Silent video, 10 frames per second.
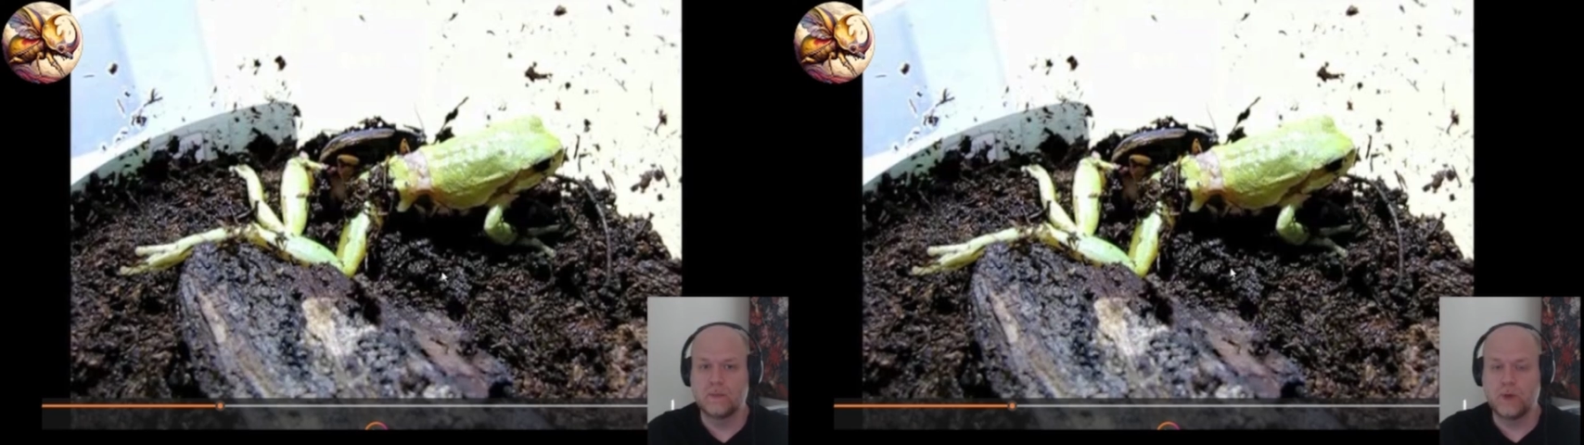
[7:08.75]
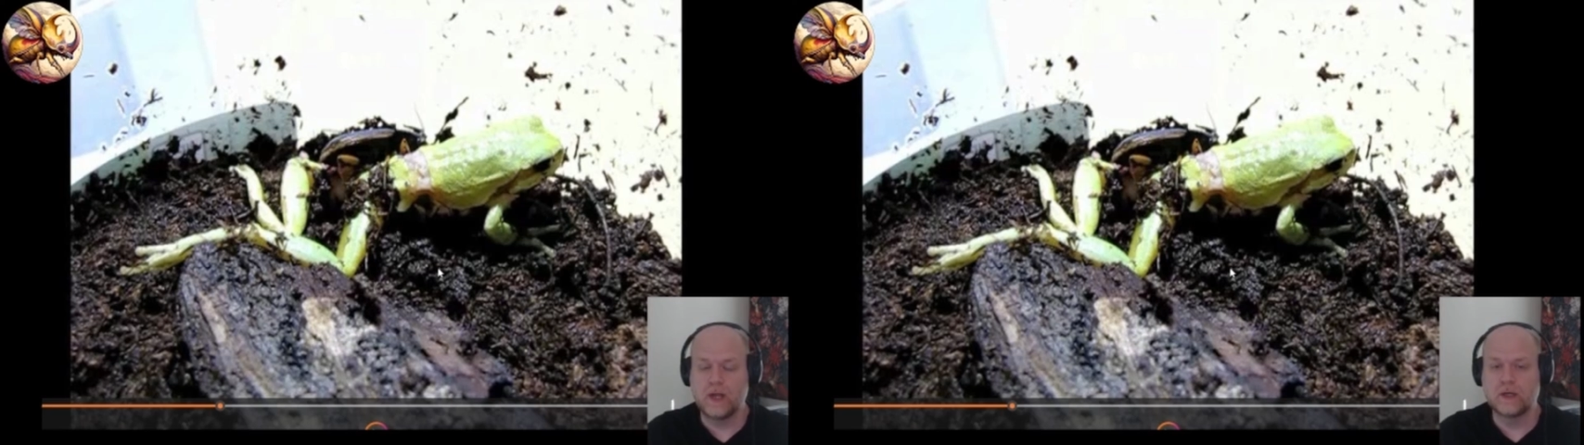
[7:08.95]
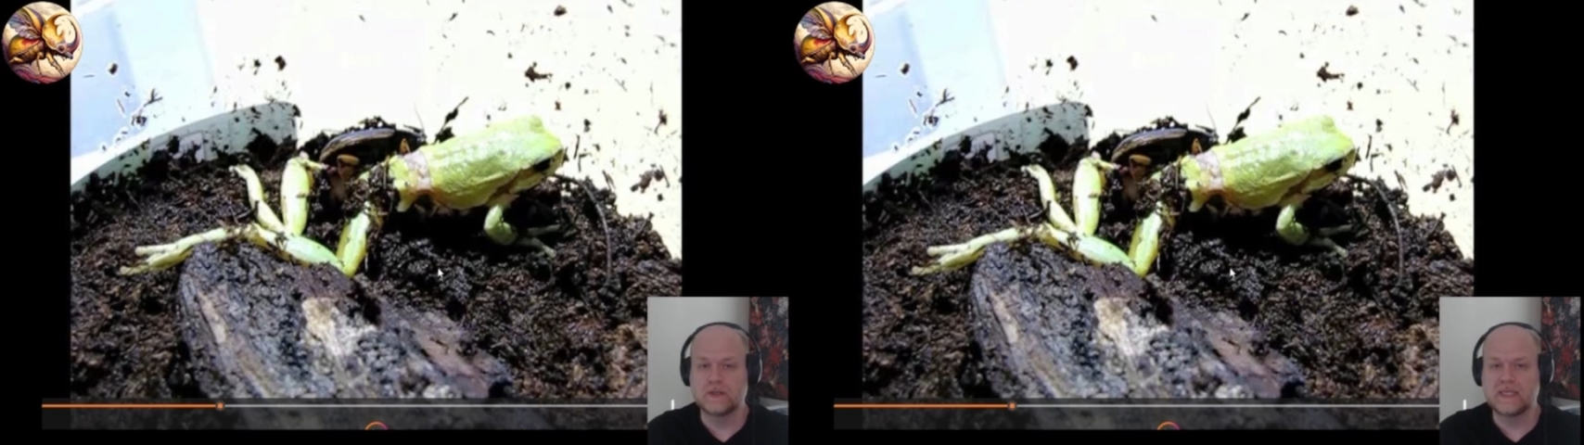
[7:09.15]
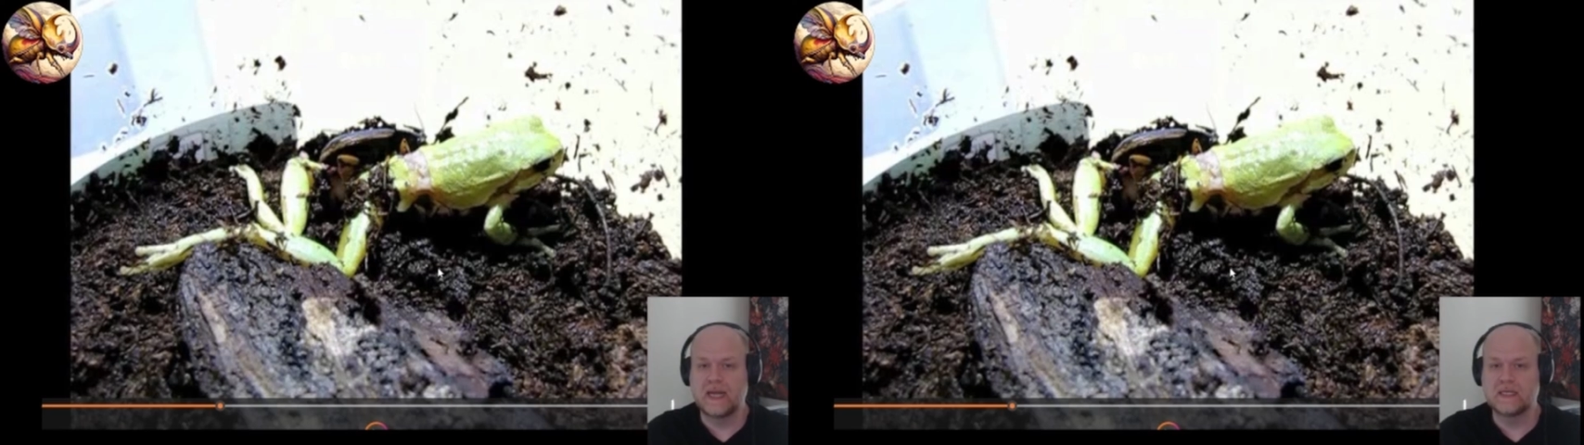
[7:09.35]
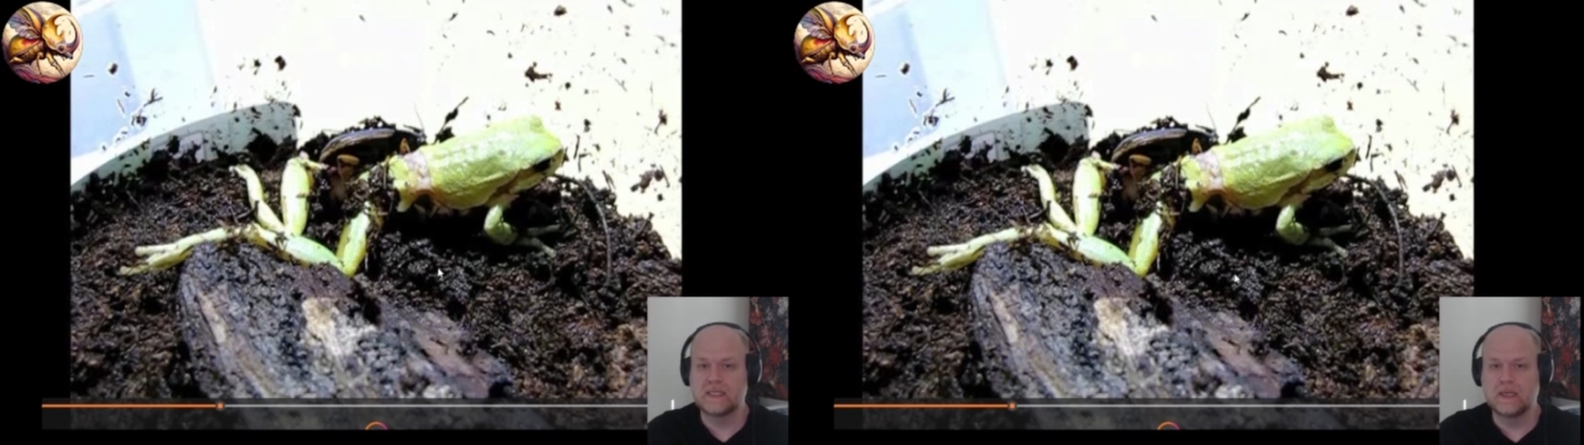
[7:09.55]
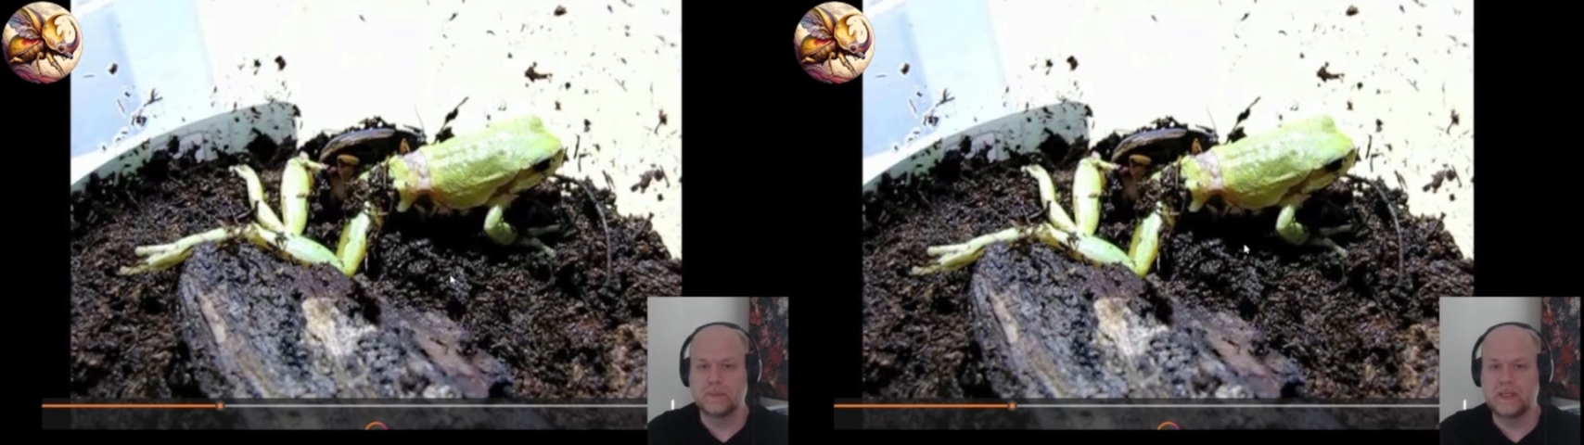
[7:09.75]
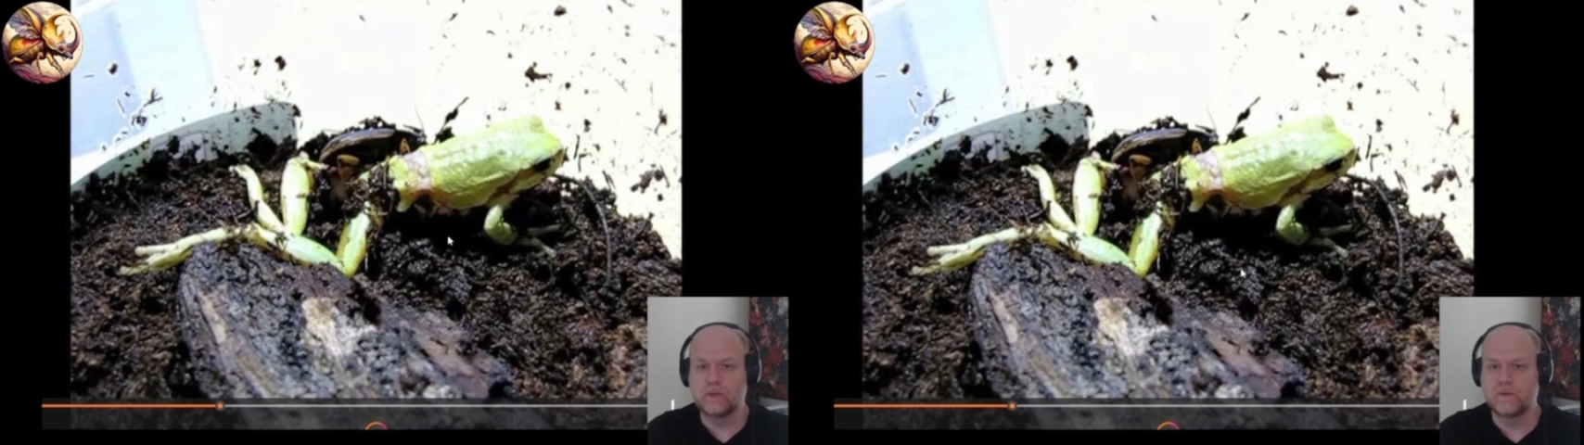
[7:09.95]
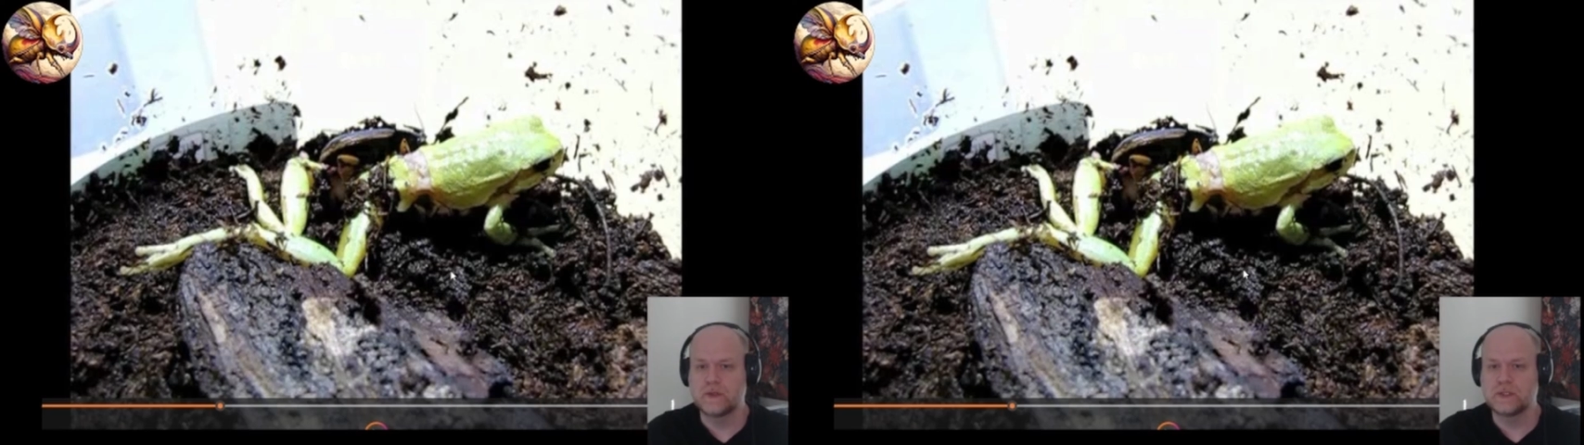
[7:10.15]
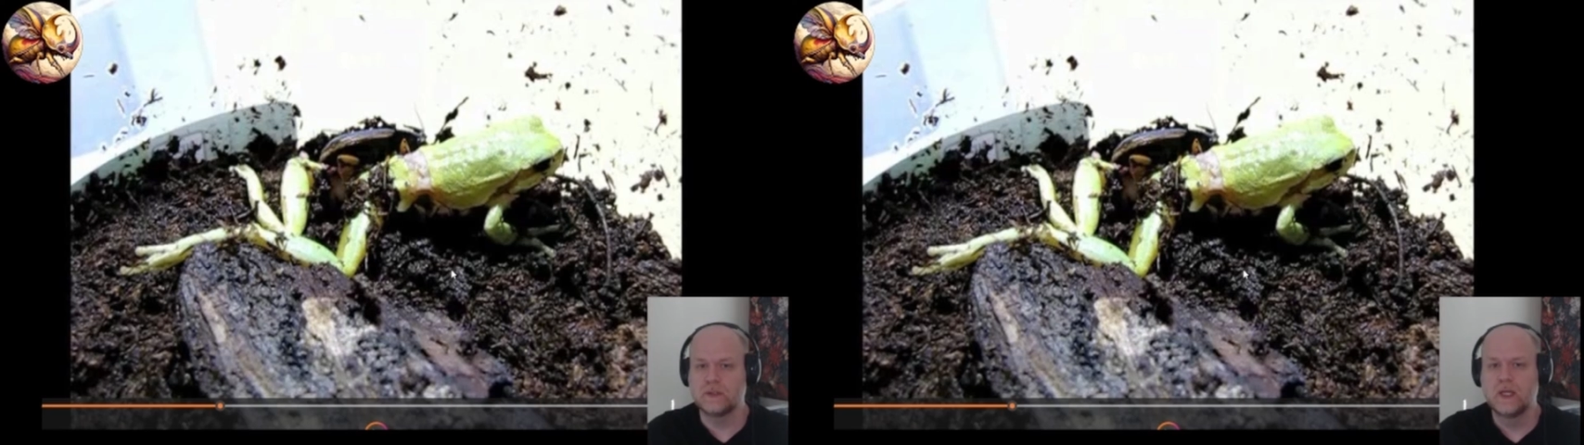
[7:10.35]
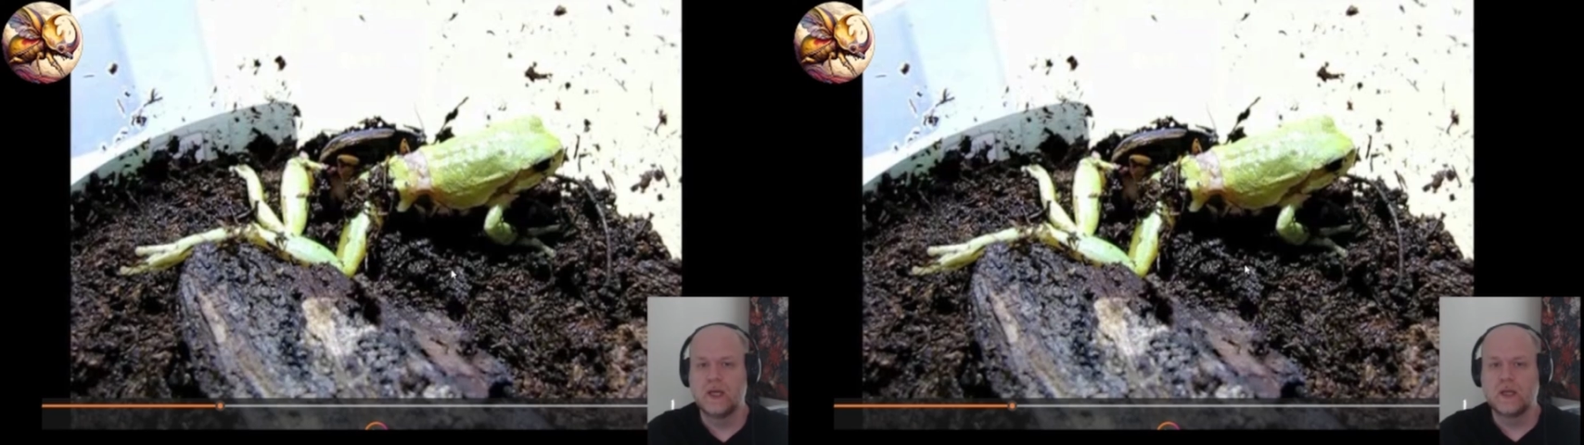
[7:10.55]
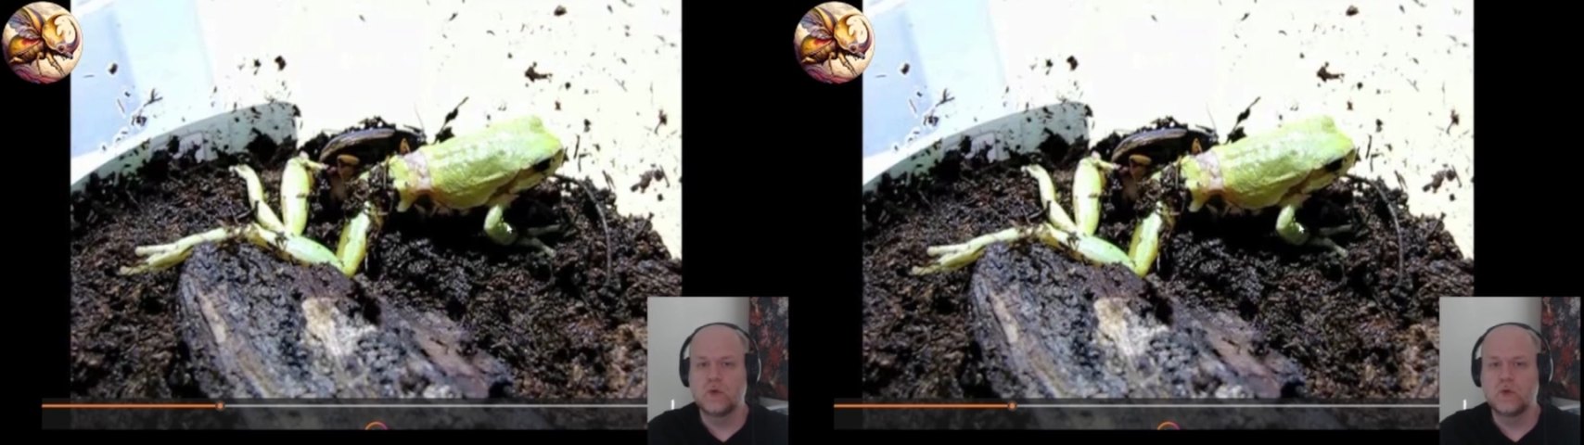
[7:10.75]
predators, and it's a complete reversal.